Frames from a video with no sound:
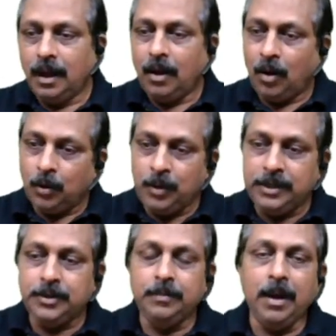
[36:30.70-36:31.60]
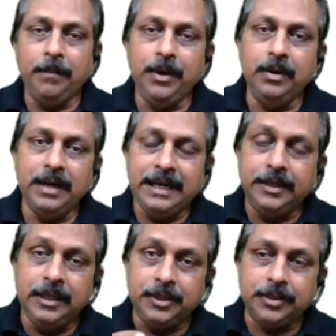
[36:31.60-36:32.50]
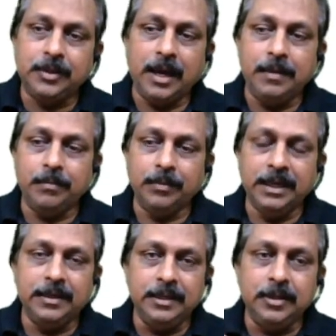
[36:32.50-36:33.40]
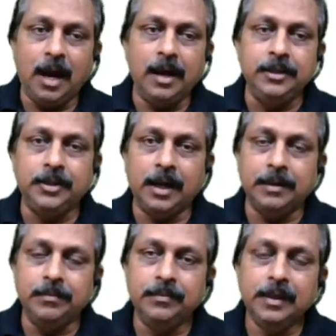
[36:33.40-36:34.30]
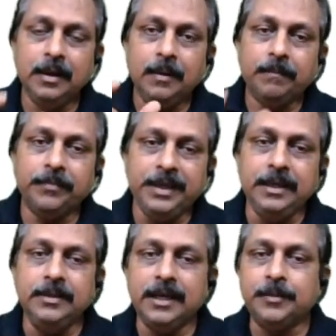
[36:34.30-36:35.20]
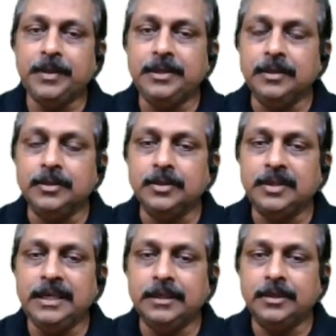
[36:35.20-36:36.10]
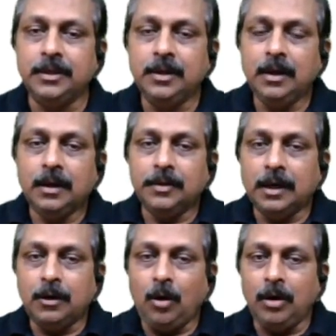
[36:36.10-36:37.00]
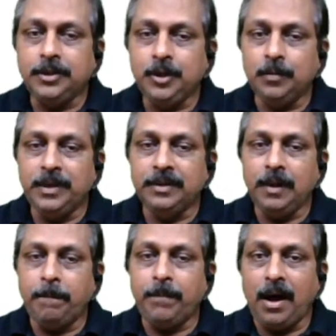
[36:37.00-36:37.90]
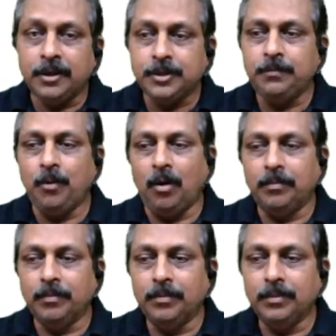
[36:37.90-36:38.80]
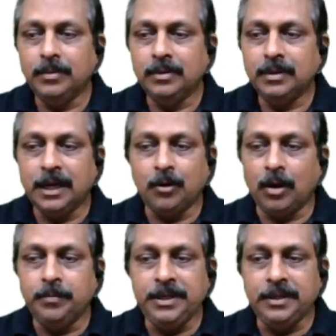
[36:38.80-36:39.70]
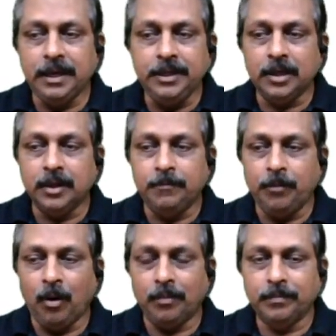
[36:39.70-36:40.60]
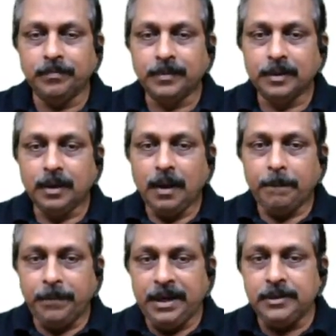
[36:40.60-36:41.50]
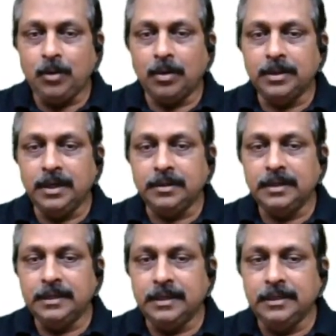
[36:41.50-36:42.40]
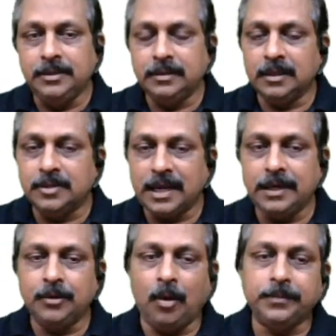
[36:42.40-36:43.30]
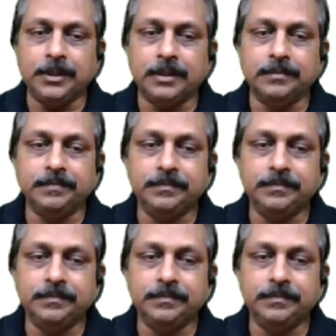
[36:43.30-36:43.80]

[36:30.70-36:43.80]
Always remember, it is time, it is high time. These expressions take, the clause should be in the past form, cannot be in any other form. Based on that, it is the second option.